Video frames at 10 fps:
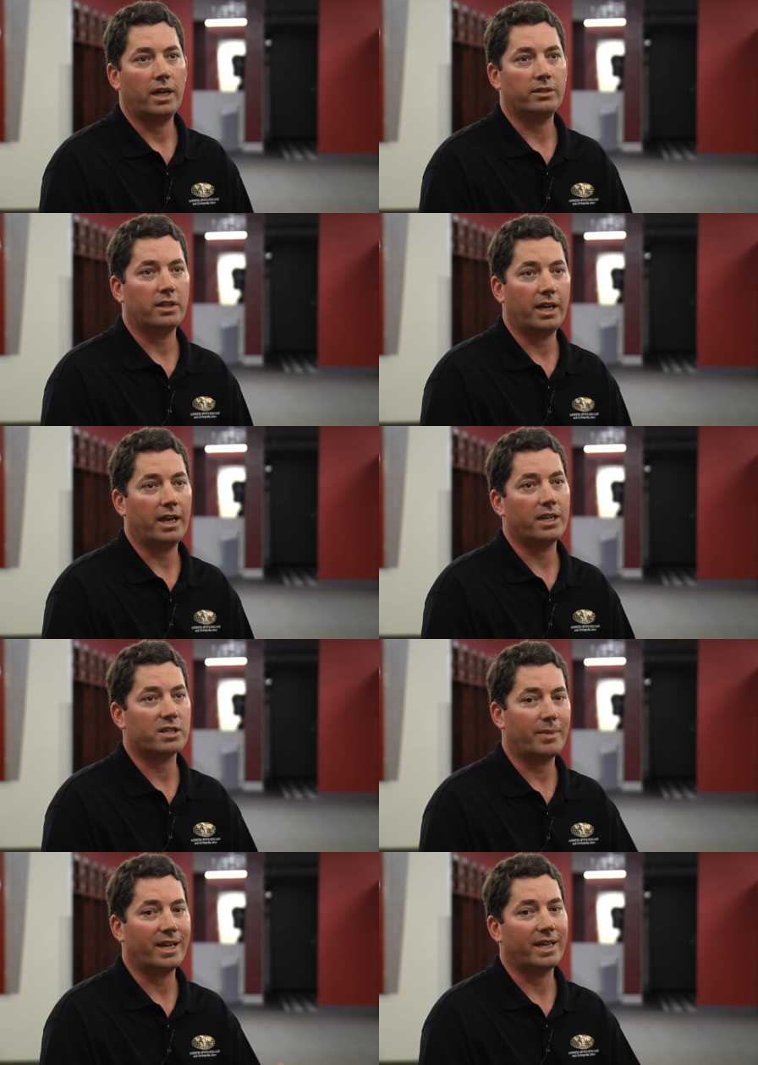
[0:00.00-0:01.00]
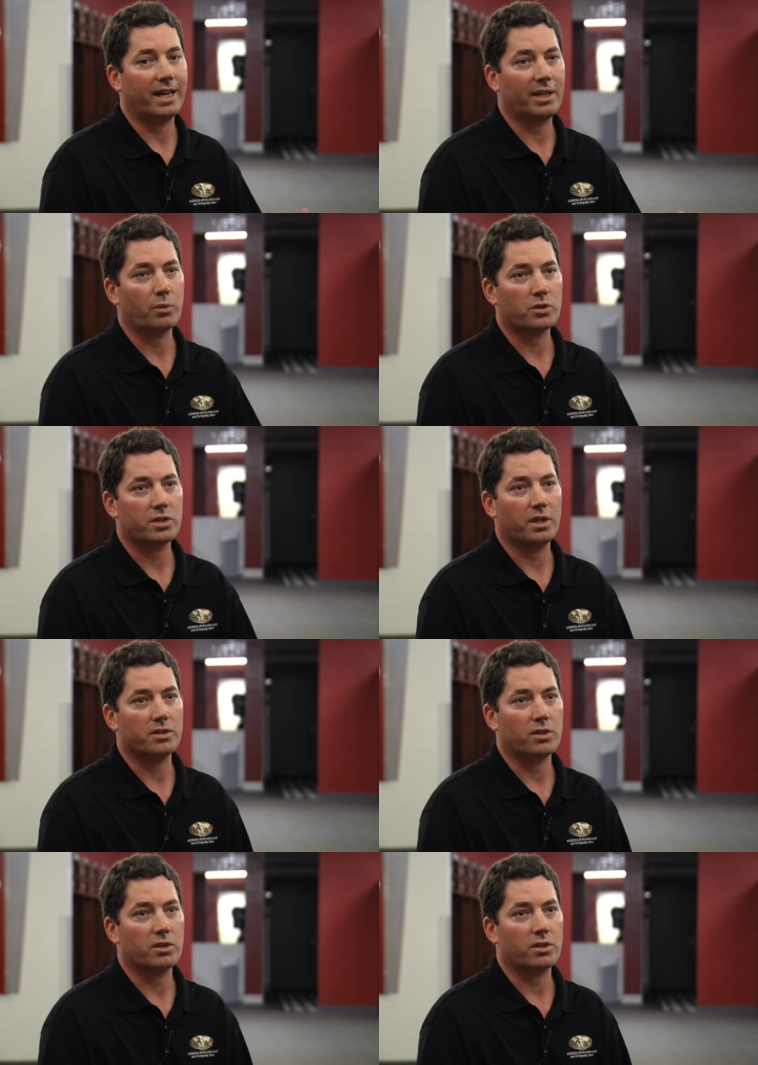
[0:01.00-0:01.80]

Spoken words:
And today it's about 90%.